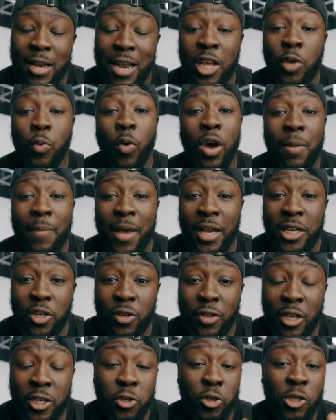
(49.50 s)
Now, you want to make
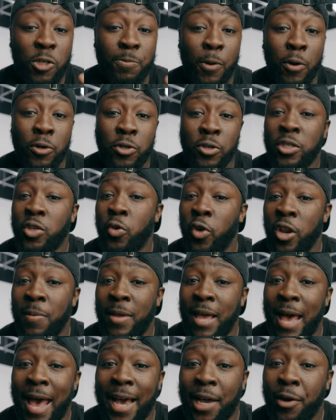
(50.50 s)
sure that your exposure is going to
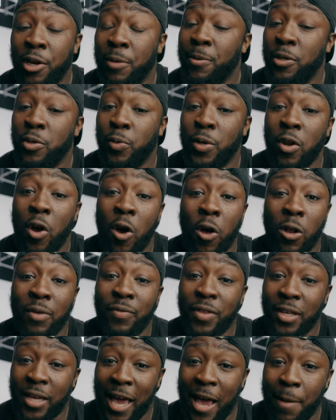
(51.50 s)
be accurate between all of
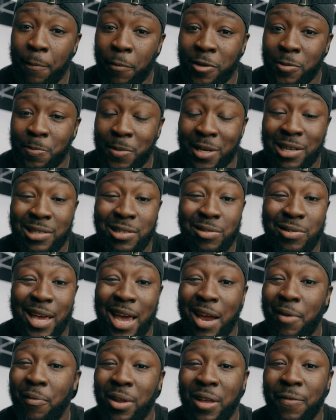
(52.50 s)
the cameras because you
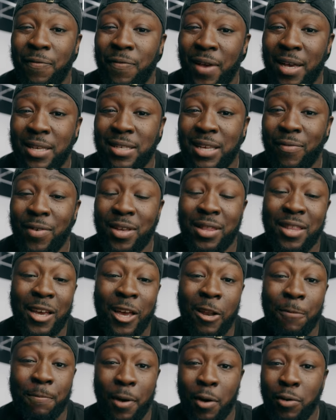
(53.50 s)
can't really fix everything
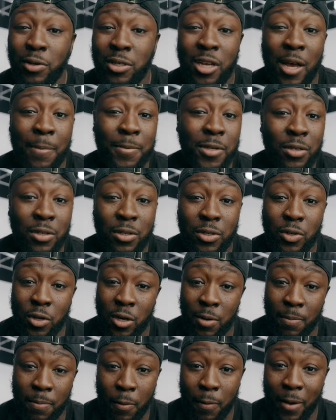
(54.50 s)
in post up to a
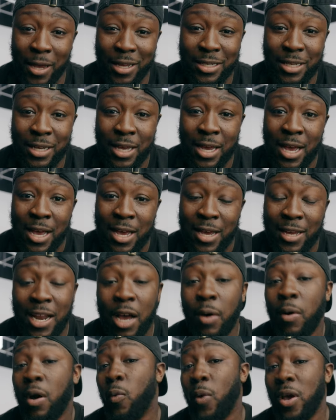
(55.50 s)
certain point.
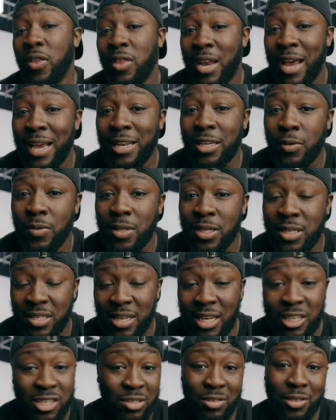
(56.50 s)
Now, a way that I do this is
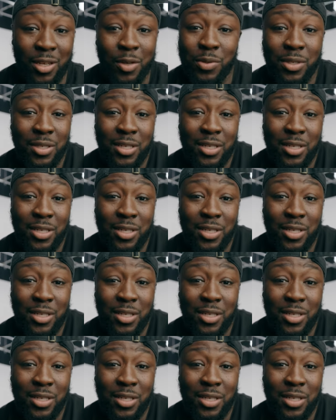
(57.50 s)
I just use